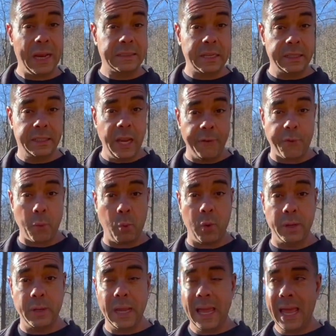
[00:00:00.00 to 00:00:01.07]
It's a different
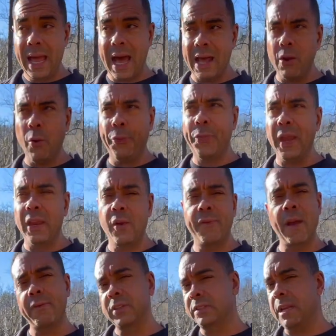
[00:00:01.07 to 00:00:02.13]
one. I don't think you've
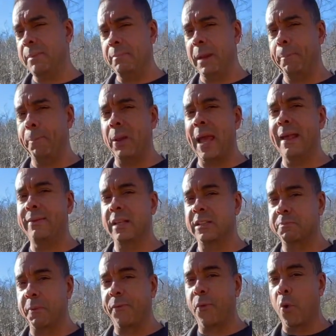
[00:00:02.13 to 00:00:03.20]
ever seen me plant this
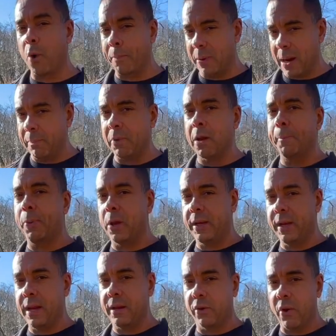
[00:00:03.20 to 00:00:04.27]
before, but I'm going to put
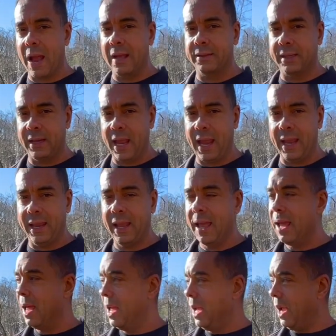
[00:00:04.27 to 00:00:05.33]
it in the ground today
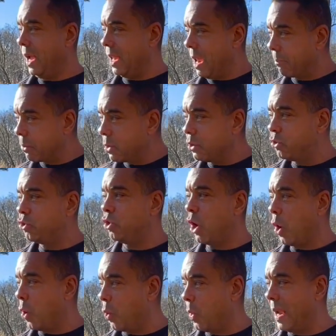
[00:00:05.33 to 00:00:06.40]
and I'm going to
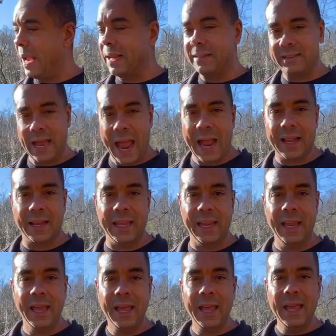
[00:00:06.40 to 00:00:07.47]
show
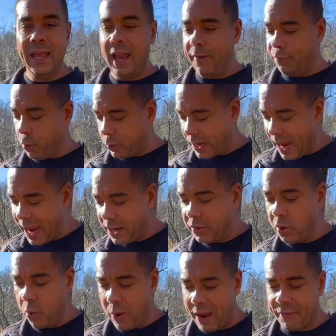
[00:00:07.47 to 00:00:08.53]
exactly if you can't
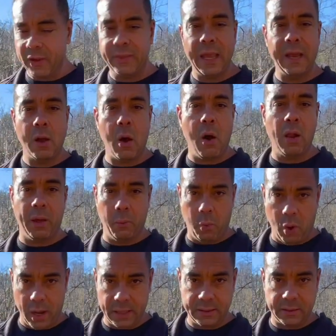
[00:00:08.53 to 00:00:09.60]
do everything all at
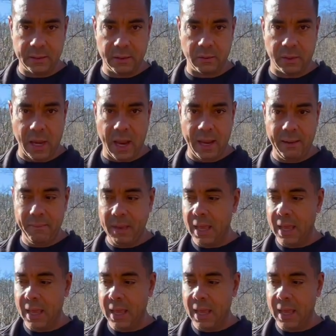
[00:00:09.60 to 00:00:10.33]
once, okay?